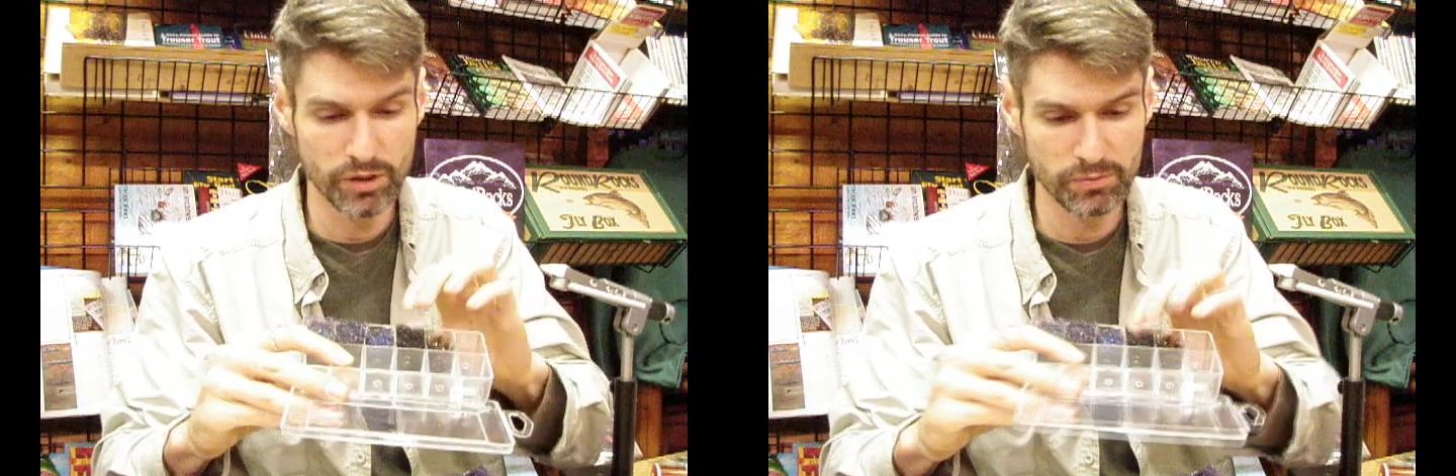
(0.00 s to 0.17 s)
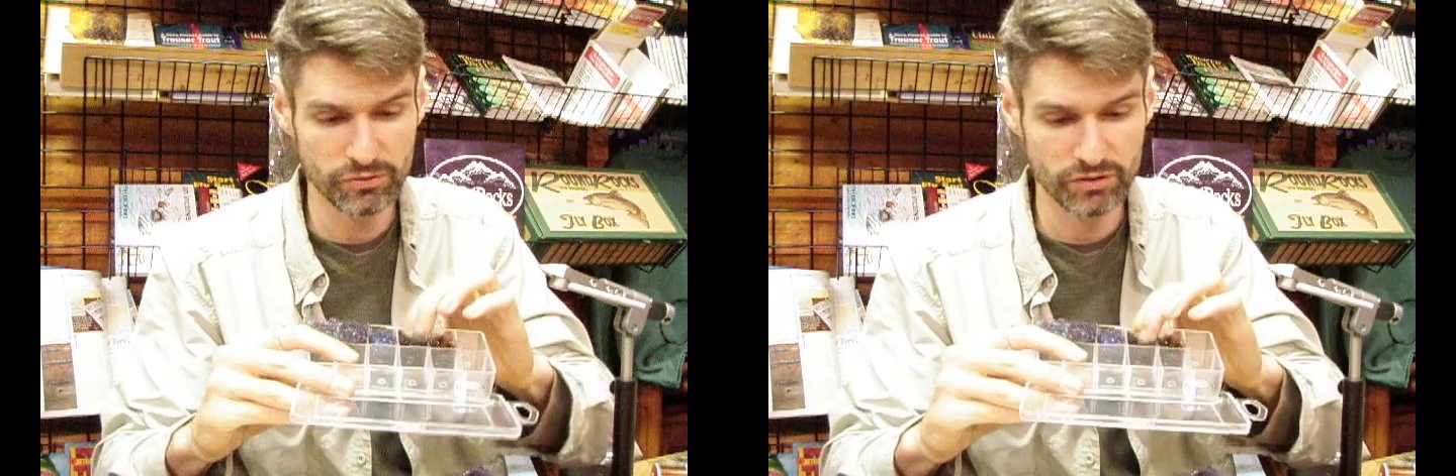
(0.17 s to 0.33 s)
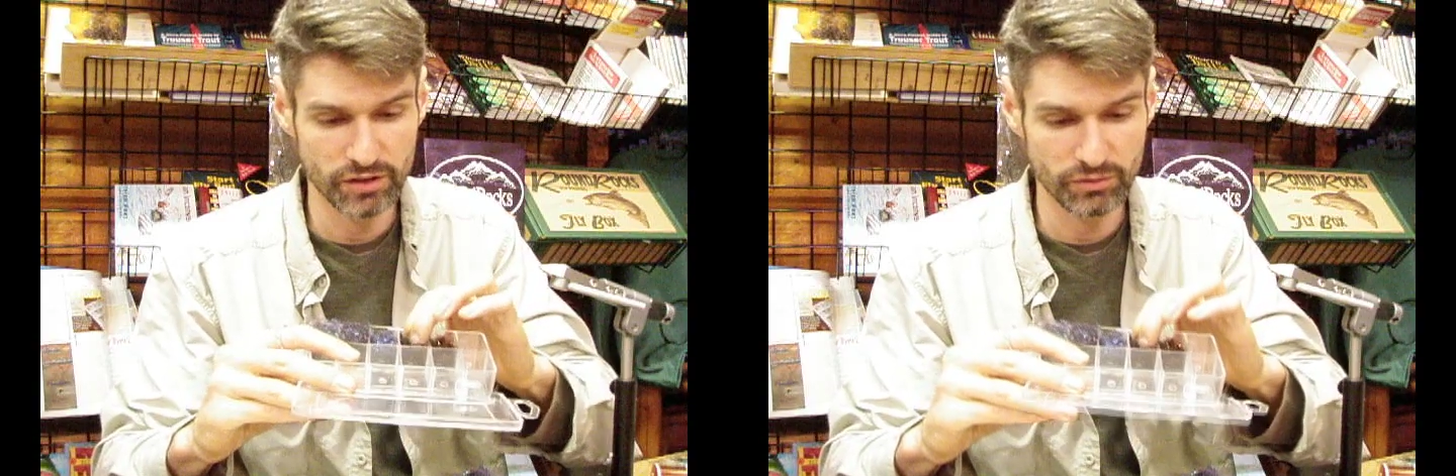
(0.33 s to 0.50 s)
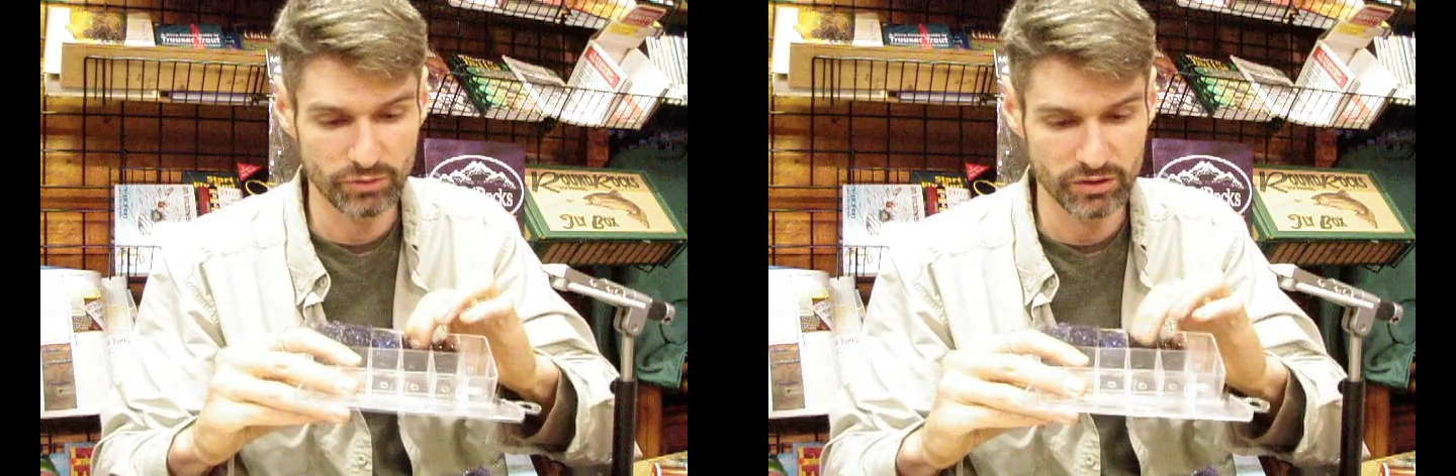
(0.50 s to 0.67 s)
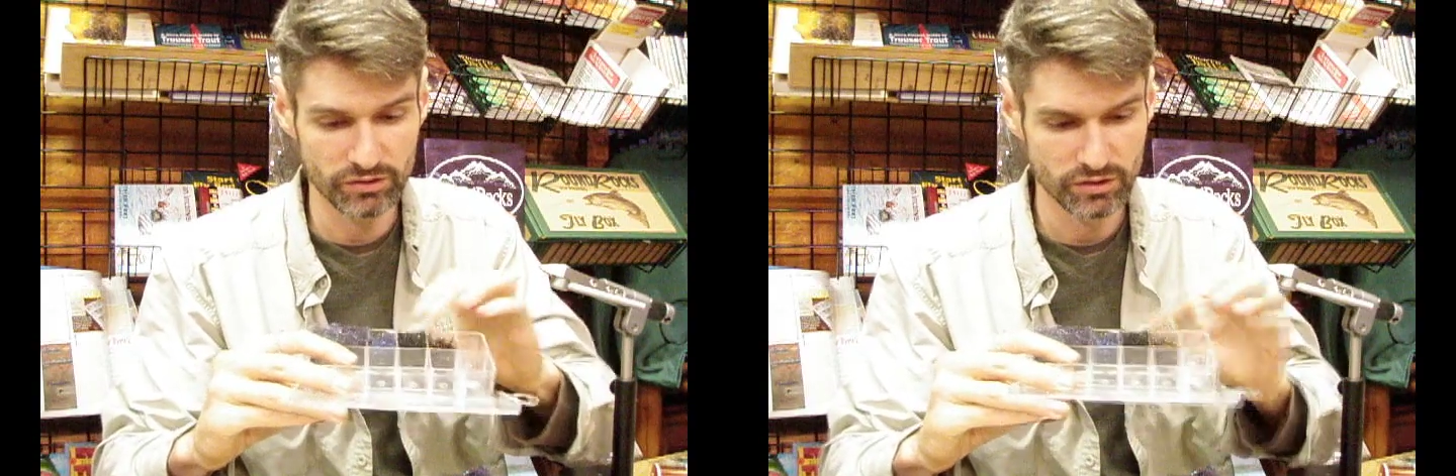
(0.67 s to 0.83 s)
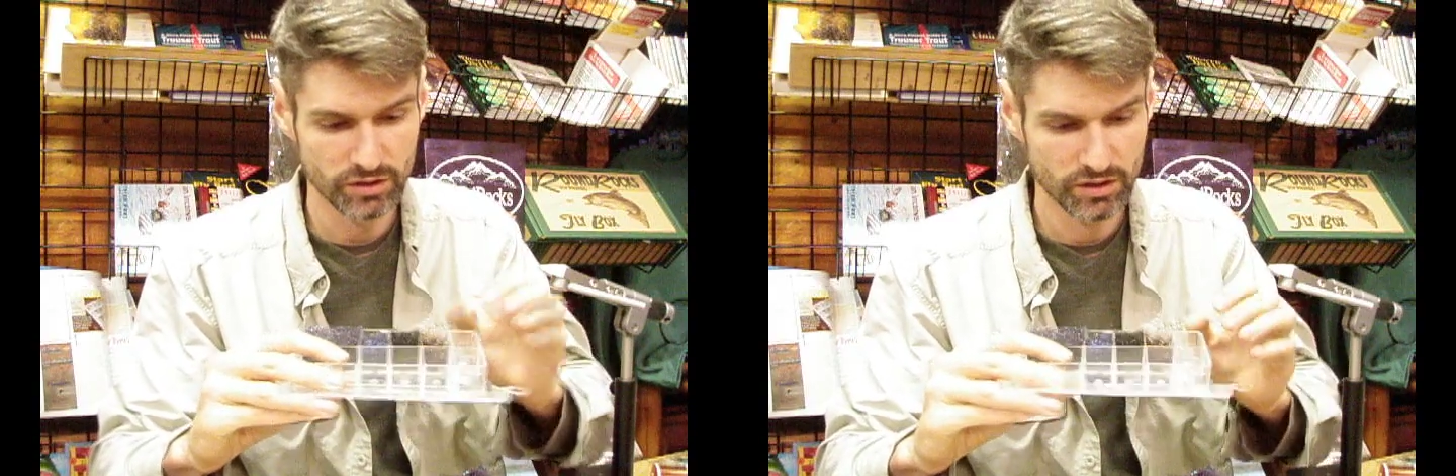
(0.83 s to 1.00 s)
and purple stuff
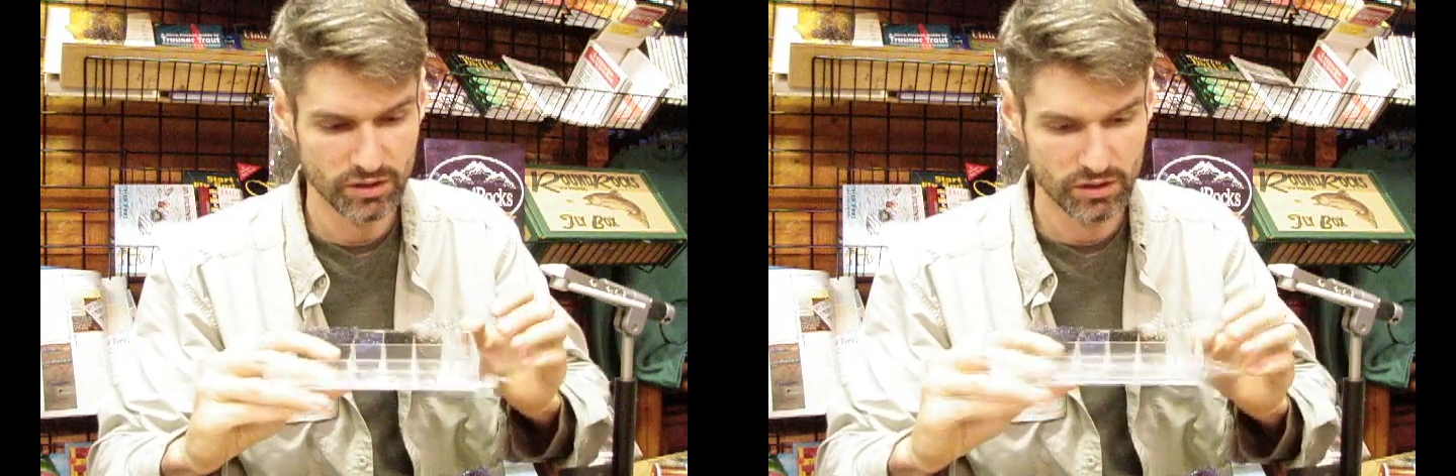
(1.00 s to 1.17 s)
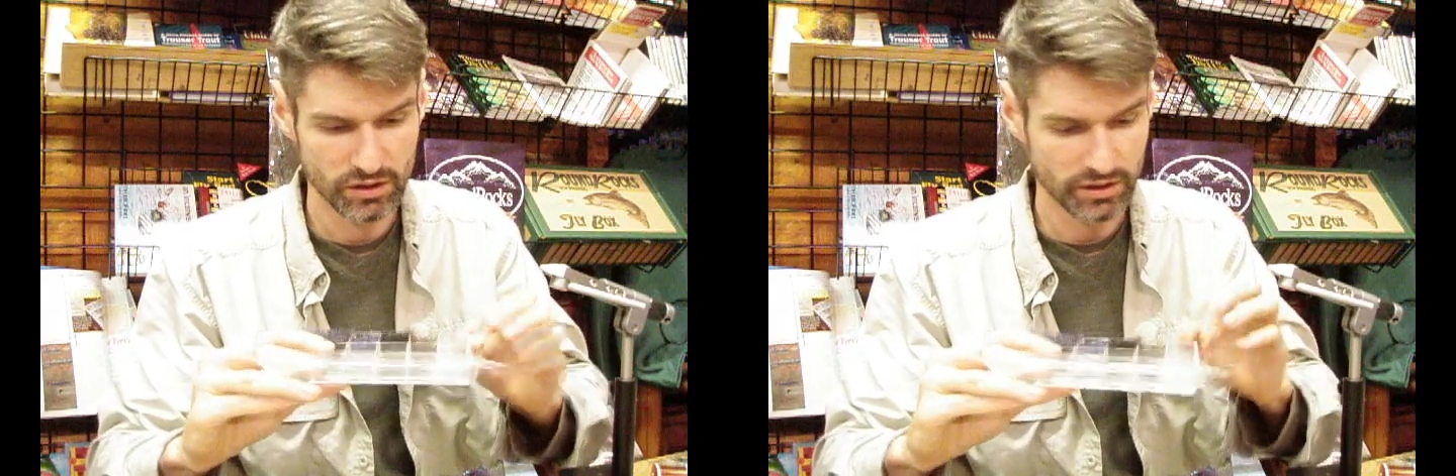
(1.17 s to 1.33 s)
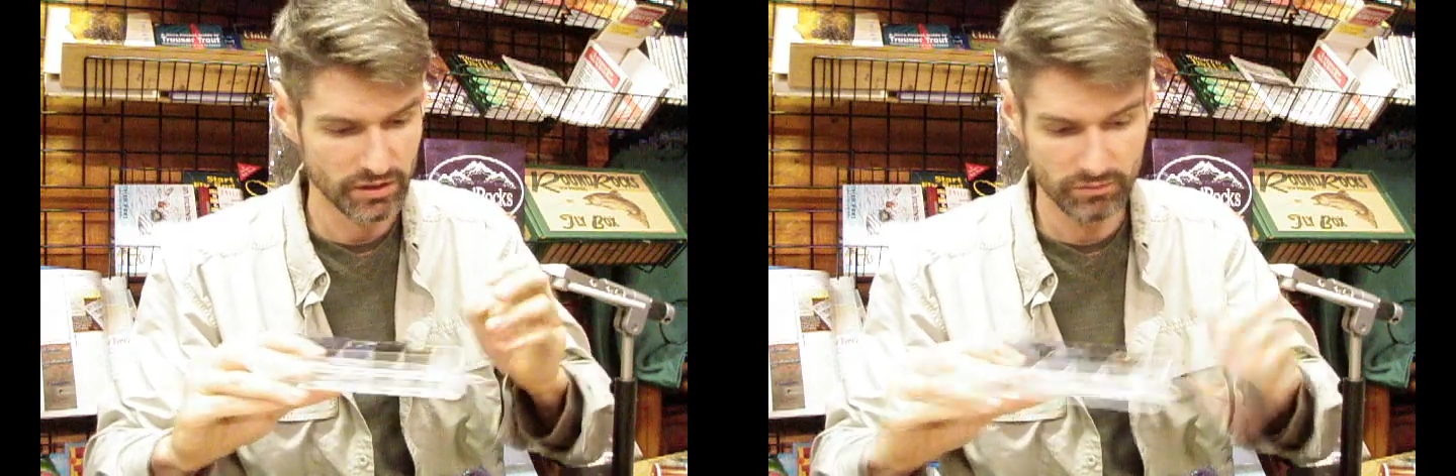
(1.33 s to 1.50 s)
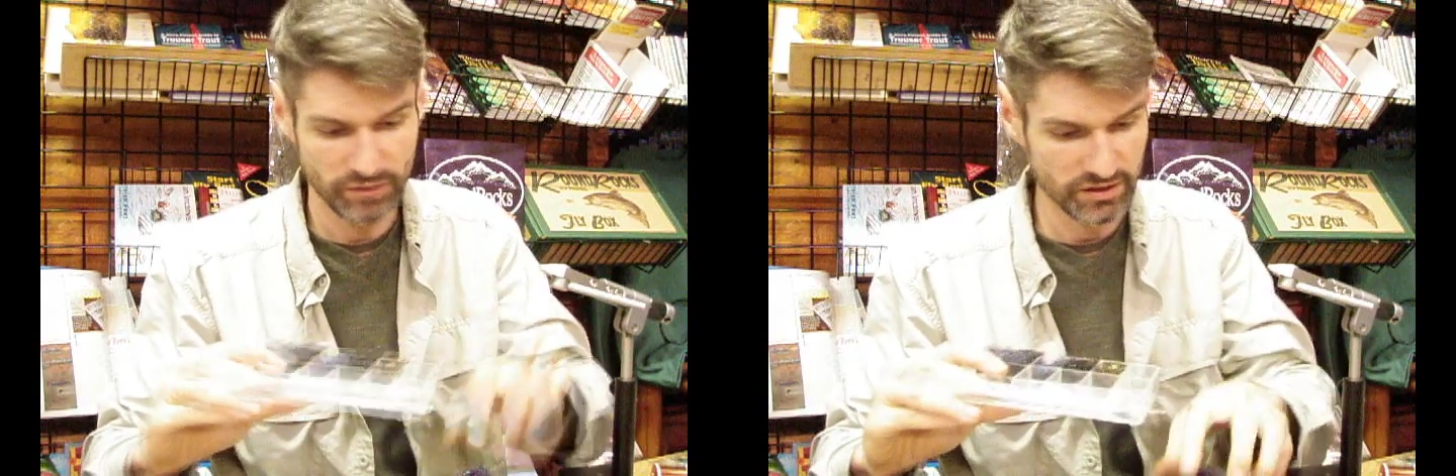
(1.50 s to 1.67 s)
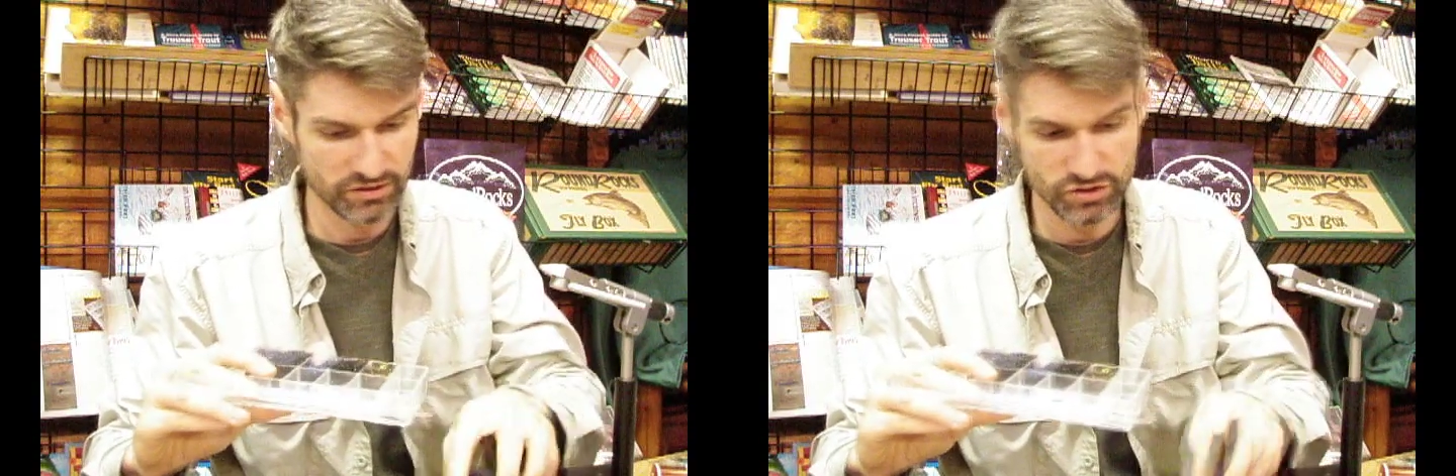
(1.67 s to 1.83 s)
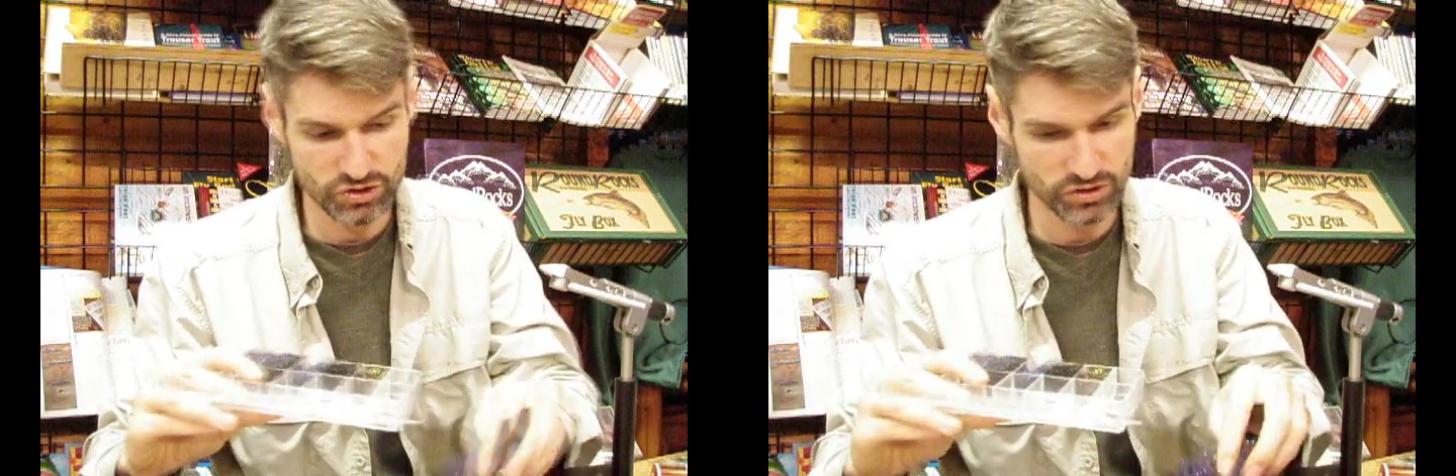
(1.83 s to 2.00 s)
was.
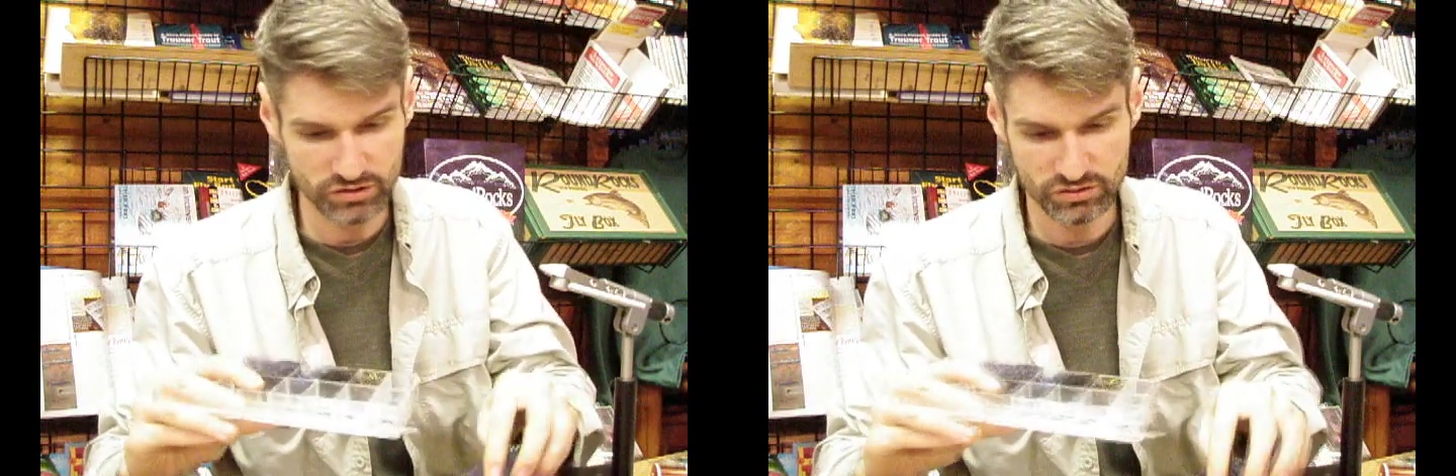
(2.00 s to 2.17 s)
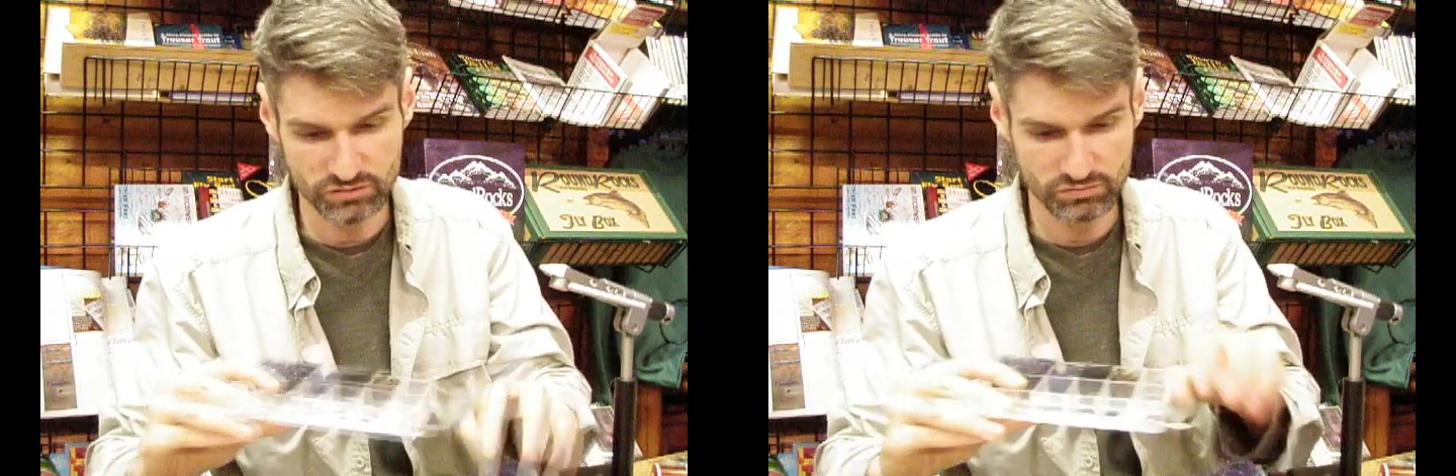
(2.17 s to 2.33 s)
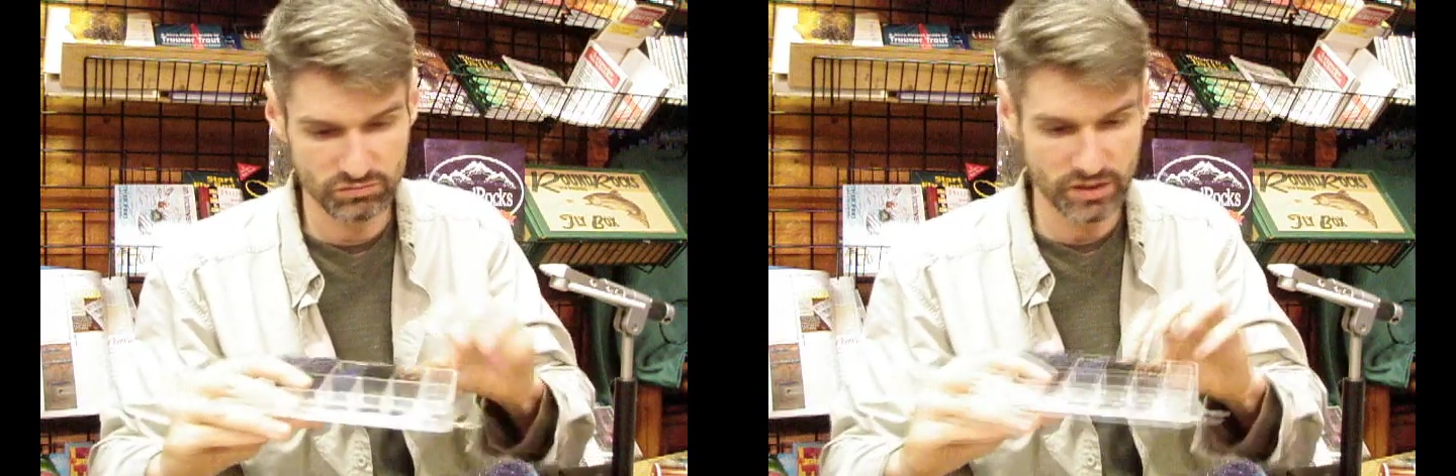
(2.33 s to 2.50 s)
It's just